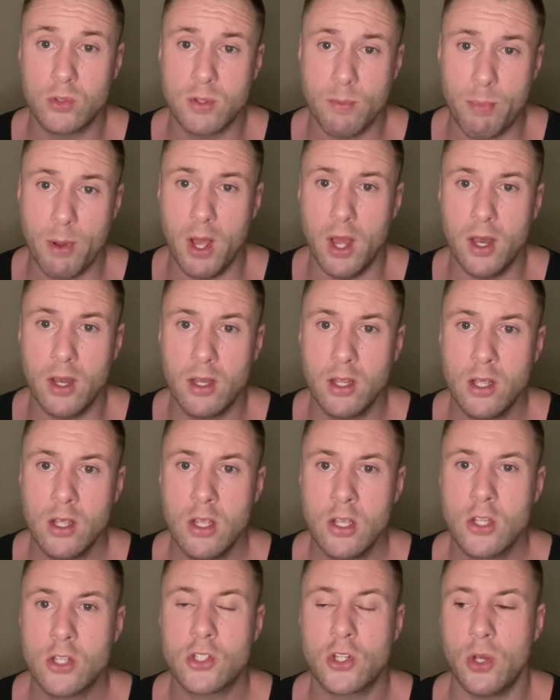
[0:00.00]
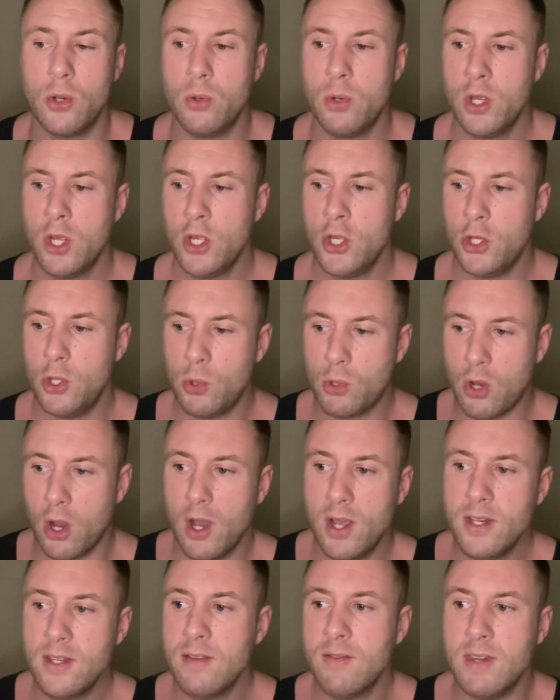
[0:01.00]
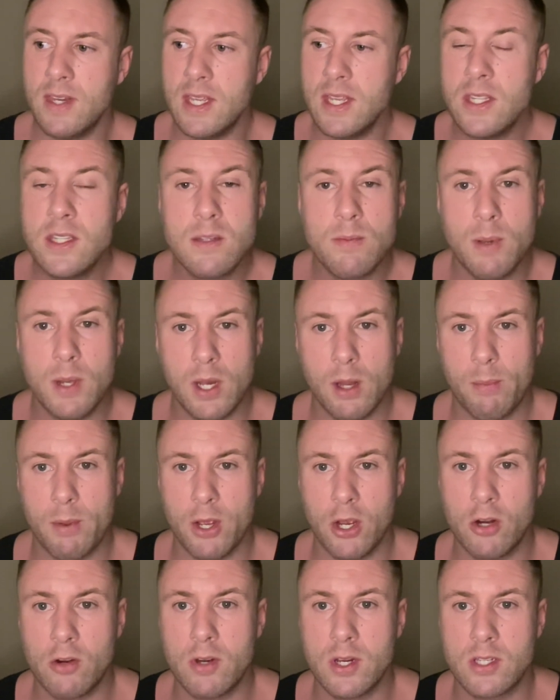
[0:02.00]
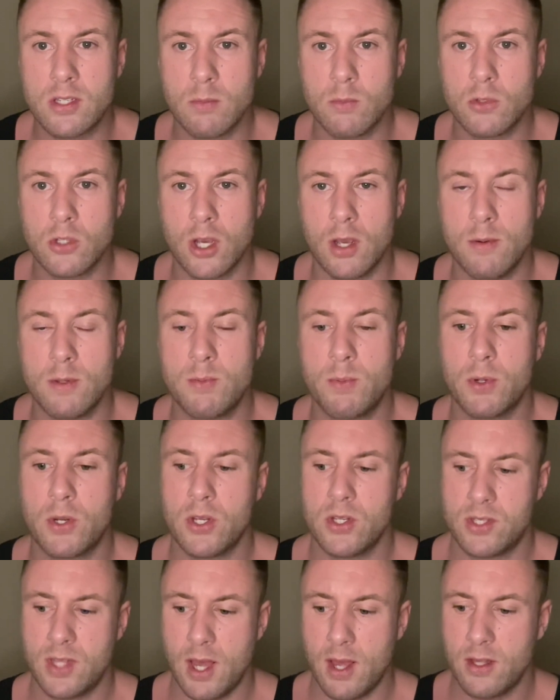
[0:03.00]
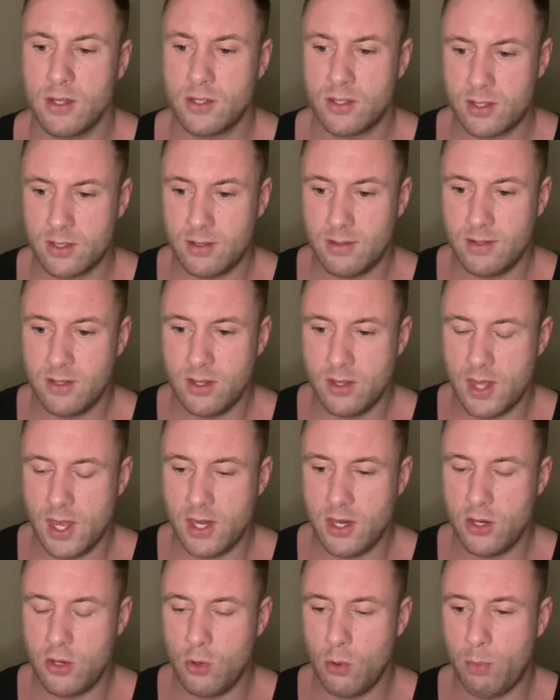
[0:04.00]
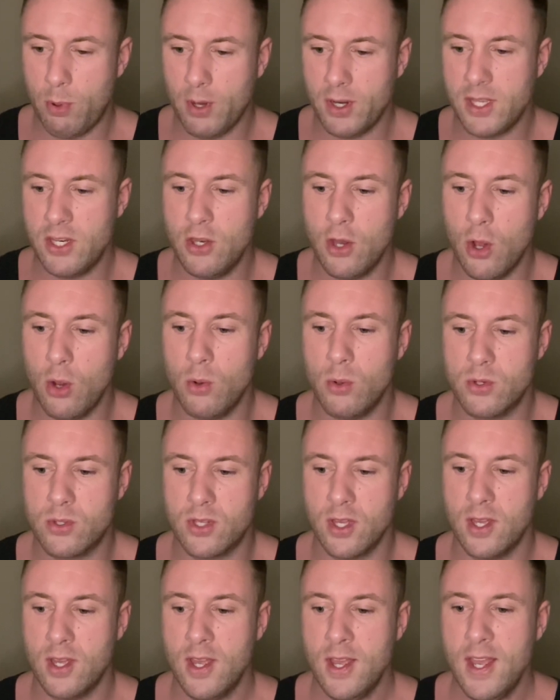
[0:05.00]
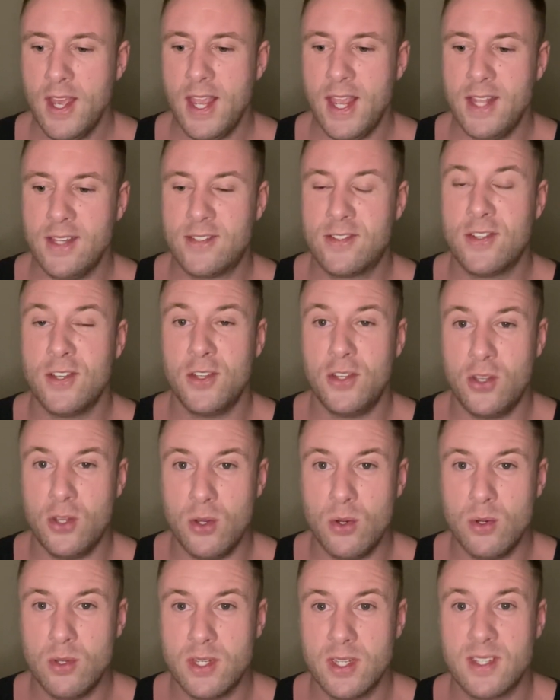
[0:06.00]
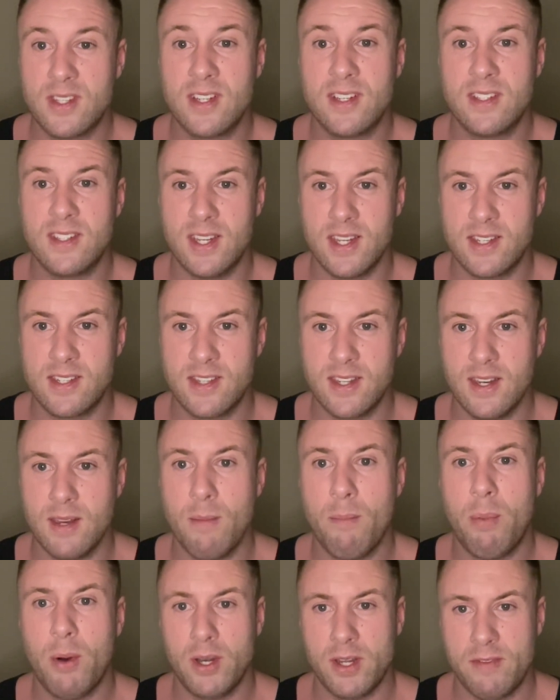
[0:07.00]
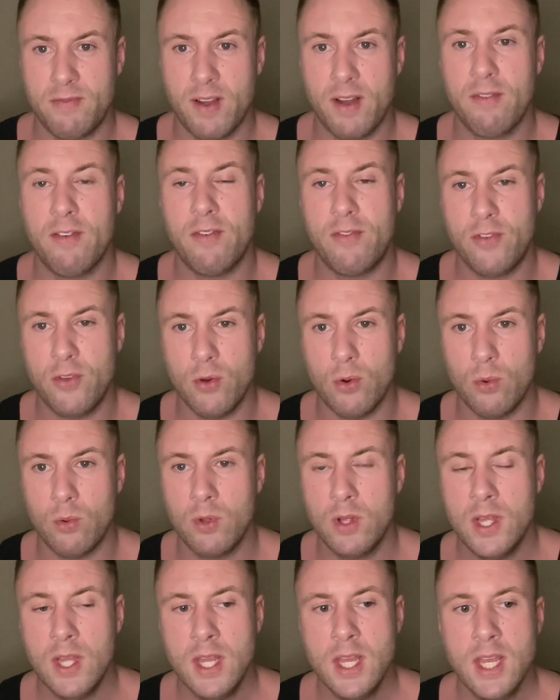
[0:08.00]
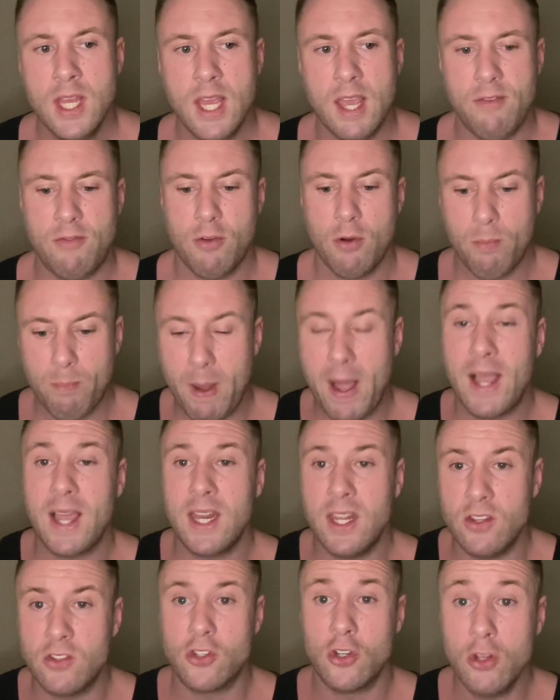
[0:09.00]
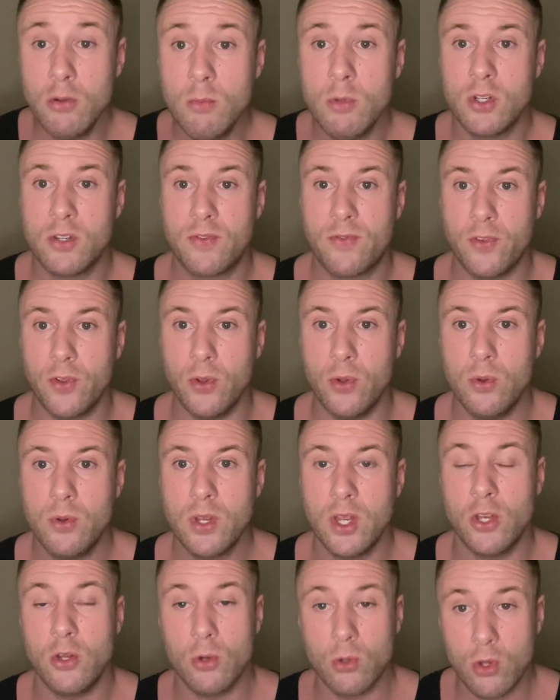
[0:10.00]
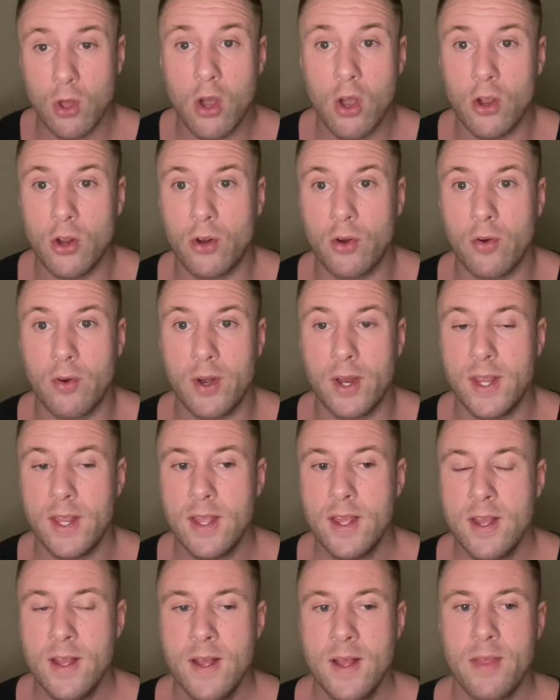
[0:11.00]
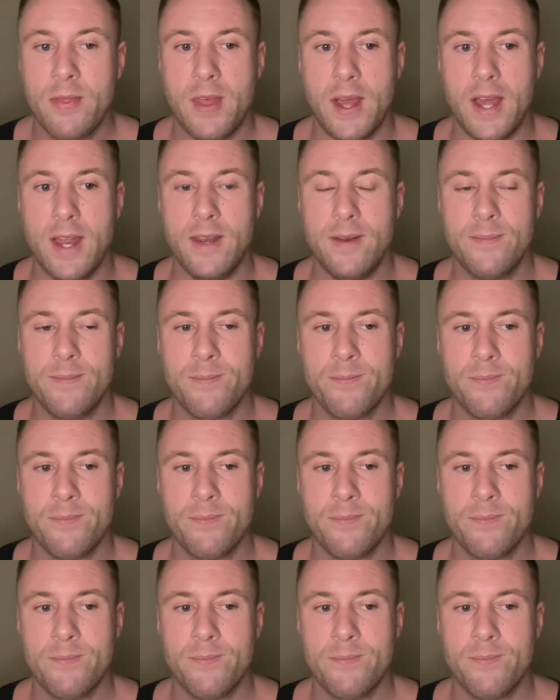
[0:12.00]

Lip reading: burn. So you kind of need to be a little bit hungry sometimes, because then your body knows that it's to use its existing body fat for fuel. If you're banging in too much food and you're not hungry, then